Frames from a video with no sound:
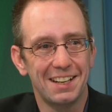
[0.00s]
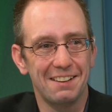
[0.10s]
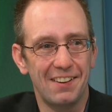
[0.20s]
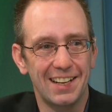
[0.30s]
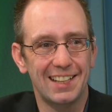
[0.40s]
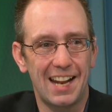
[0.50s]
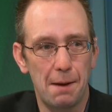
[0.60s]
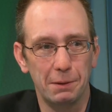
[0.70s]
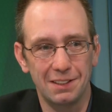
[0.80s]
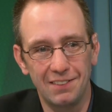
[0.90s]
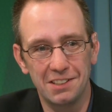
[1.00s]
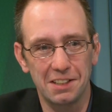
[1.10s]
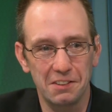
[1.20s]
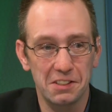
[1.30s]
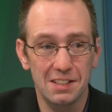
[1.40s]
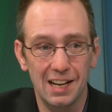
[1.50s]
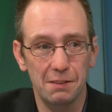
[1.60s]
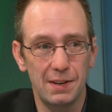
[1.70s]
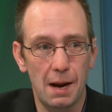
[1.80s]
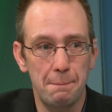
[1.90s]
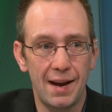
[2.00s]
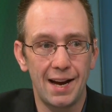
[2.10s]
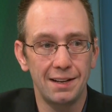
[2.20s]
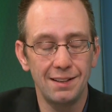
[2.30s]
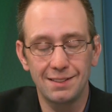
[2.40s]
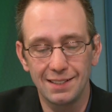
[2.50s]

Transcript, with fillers: if I can get that Apple TV service, it's not going to be that bad.